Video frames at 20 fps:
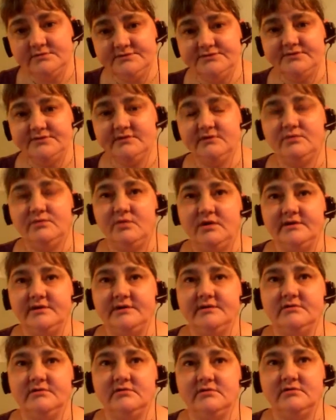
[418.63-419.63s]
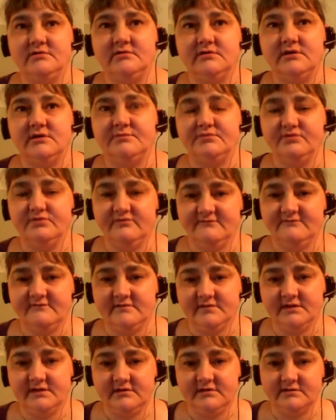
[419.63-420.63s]
was still wanting her
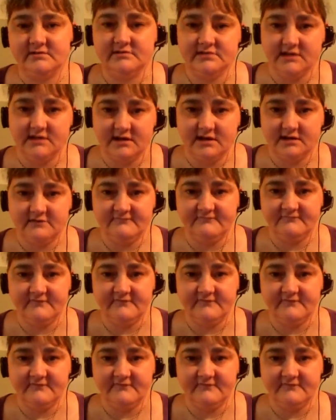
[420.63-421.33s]
approval and her love.